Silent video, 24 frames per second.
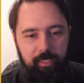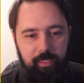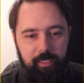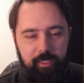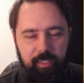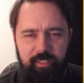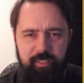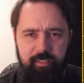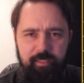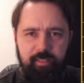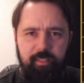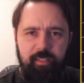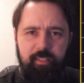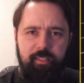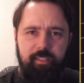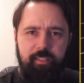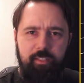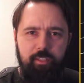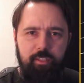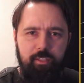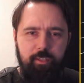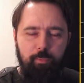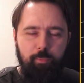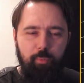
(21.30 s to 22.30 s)
Isn't
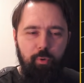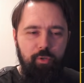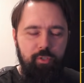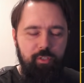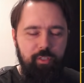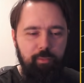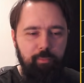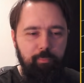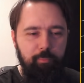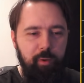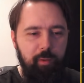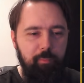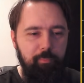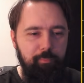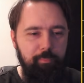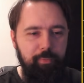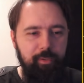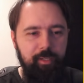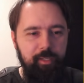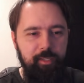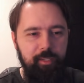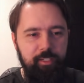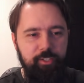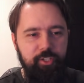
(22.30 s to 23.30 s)
this supposed to pump
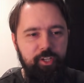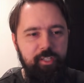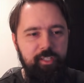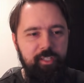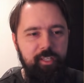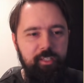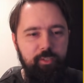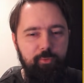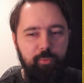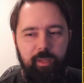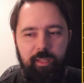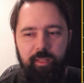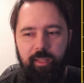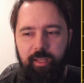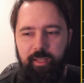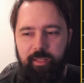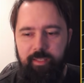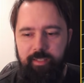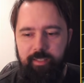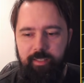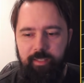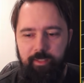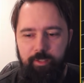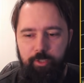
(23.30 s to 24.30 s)
just as well
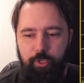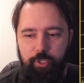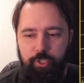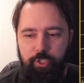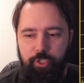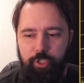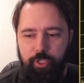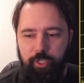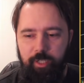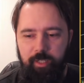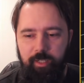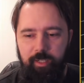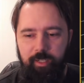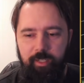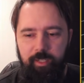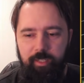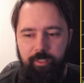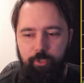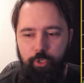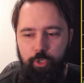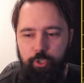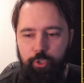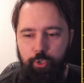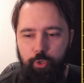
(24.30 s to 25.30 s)
as a
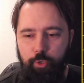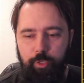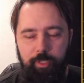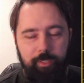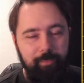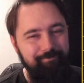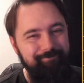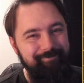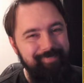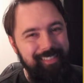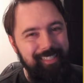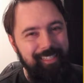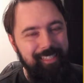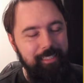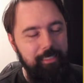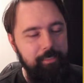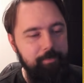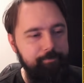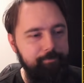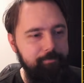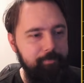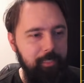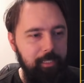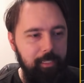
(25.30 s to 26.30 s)
Dogecoin?
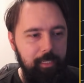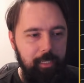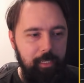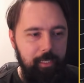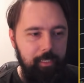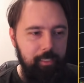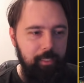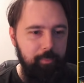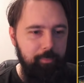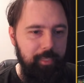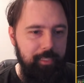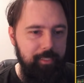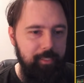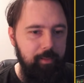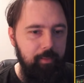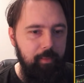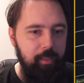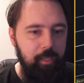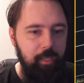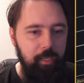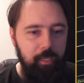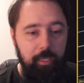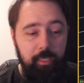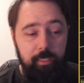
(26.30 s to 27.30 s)
Depends.
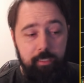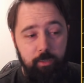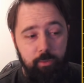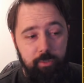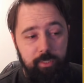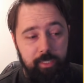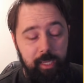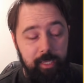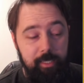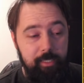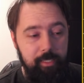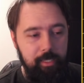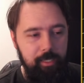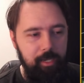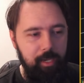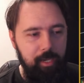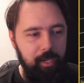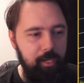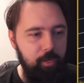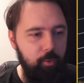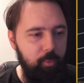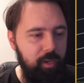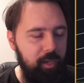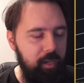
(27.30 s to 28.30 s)
It looks nice.
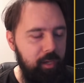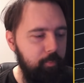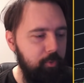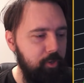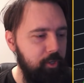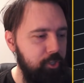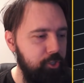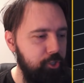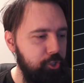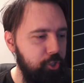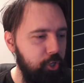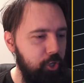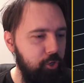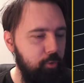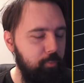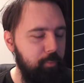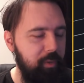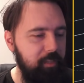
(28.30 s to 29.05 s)
Either way, I'm gonna show you.